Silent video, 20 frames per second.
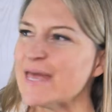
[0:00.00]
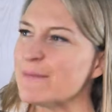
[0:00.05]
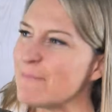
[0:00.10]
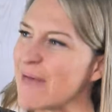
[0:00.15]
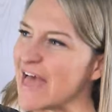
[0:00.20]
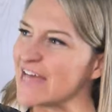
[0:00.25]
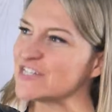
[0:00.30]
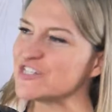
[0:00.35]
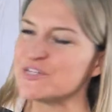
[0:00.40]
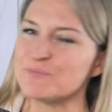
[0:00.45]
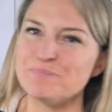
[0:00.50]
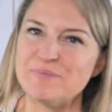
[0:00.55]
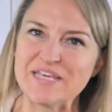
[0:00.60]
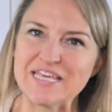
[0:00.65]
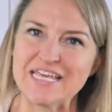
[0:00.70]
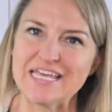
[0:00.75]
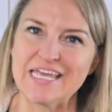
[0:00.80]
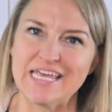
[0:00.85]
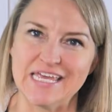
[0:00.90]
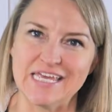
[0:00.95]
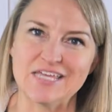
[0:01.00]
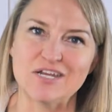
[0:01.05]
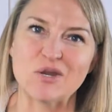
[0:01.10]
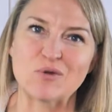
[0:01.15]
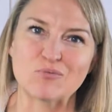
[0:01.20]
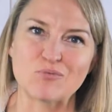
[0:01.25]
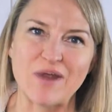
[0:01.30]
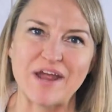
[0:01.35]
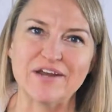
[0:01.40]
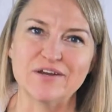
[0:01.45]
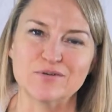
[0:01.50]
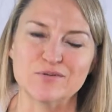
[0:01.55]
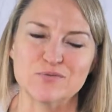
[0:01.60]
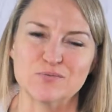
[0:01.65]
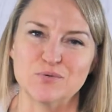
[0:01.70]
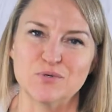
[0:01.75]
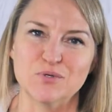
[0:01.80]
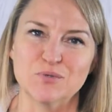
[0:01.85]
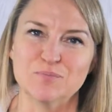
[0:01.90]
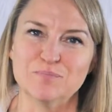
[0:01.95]
Imagine being in a
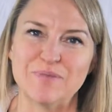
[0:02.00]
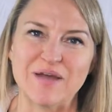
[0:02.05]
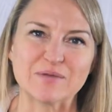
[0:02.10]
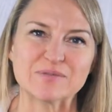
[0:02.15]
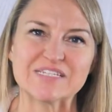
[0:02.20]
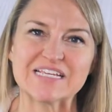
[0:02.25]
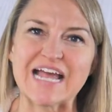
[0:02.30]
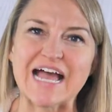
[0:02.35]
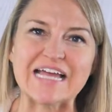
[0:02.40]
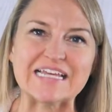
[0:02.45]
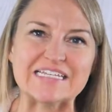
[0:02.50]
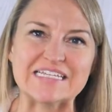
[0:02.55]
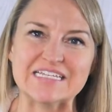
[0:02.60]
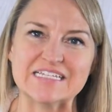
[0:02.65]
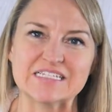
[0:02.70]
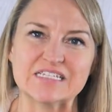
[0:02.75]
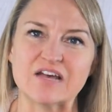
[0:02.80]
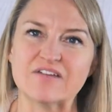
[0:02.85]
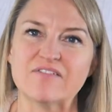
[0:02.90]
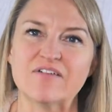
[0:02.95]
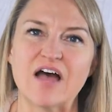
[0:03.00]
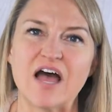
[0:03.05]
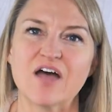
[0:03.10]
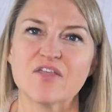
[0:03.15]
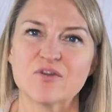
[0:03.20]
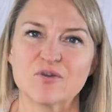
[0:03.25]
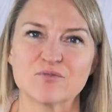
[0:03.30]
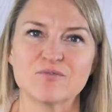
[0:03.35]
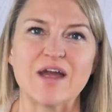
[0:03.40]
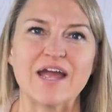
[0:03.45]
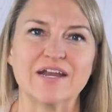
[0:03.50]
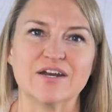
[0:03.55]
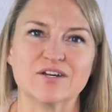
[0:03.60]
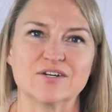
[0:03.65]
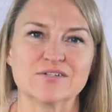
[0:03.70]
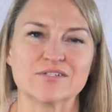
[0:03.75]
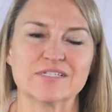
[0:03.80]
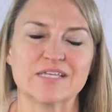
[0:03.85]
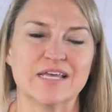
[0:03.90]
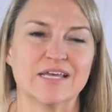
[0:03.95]
writer's room, bouncing ideas off other
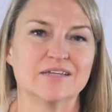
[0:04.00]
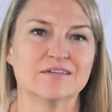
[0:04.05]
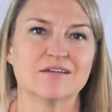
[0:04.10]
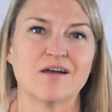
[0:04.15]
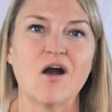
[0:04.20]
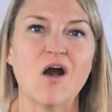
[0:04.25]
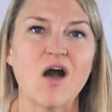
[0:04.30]
writers and